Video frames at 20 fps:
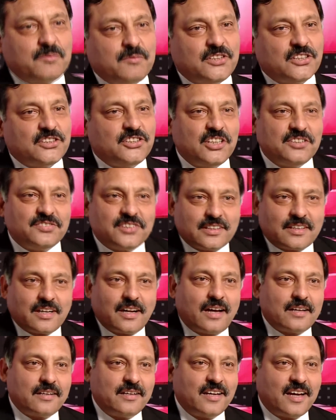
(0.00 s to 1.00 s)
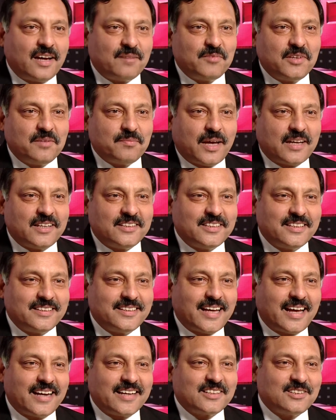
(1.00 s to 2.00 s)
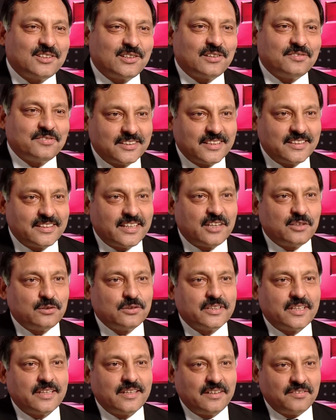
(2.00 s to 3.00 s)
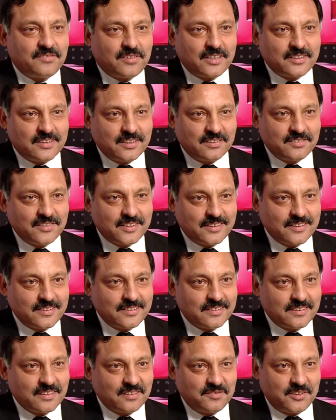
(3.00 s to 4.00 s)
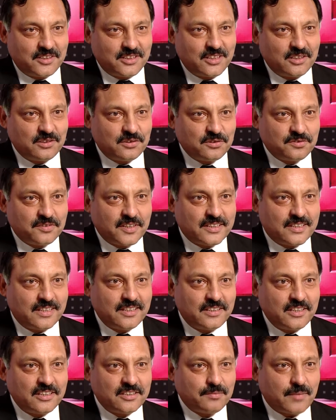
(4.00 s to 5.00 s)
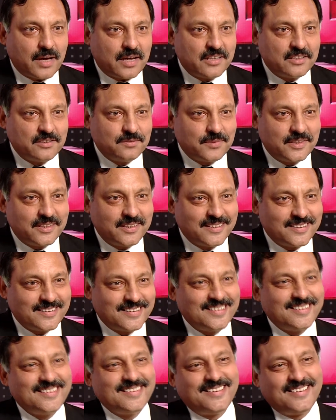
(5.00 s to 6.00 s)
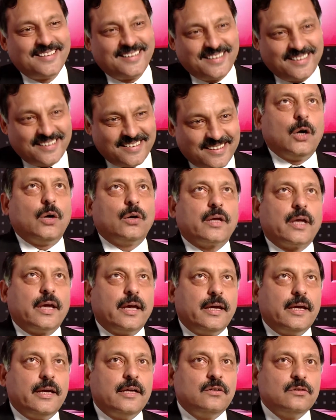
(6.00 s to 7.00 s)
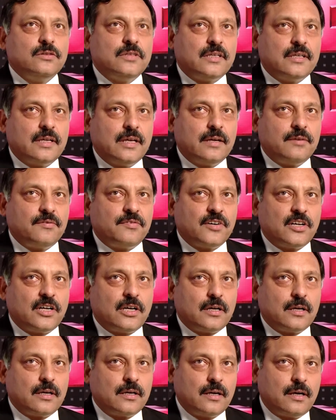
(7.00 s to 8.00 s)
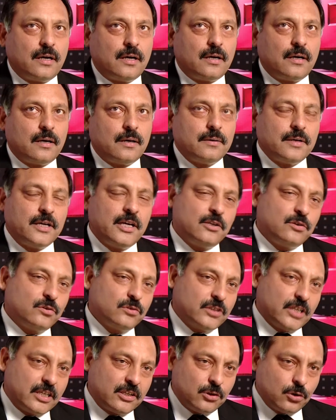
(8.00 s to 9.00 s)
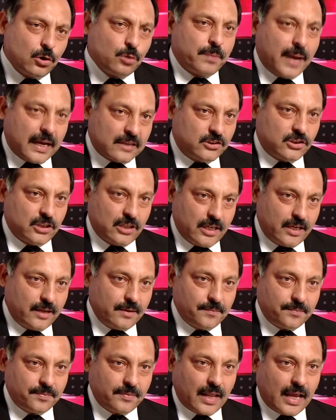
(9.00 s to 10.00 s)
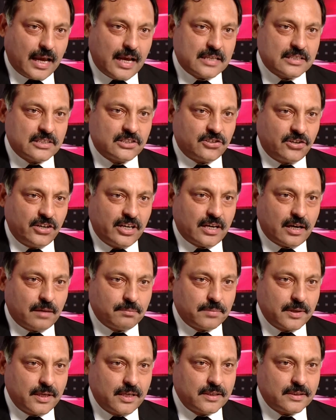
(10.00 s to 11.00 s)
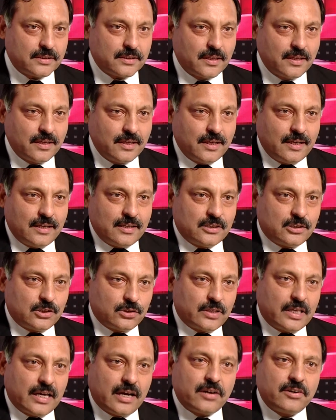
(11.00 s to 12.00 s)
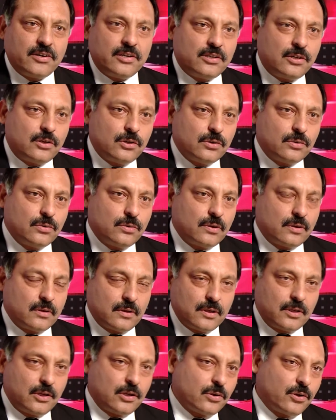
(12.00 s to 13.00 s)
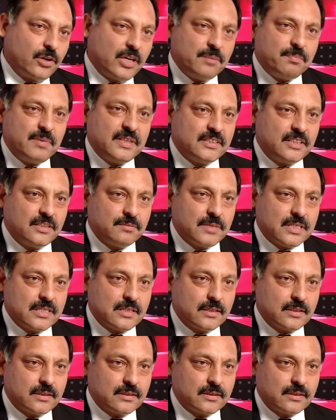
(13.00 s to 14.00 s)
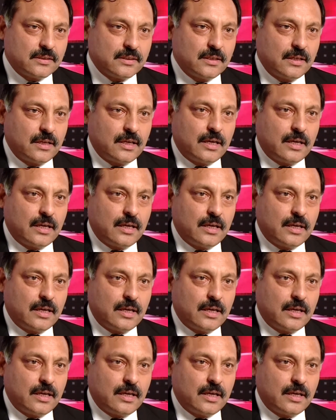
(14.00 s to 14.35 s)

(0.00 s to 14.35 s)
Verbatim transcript: Sanjiv Saklani. I'm the Managing Director of A to Z Infra Services, which is into facilities management. Okay, A to Z Infra, uh, A to Z Group actually has three companies. So they are into you know EPC business,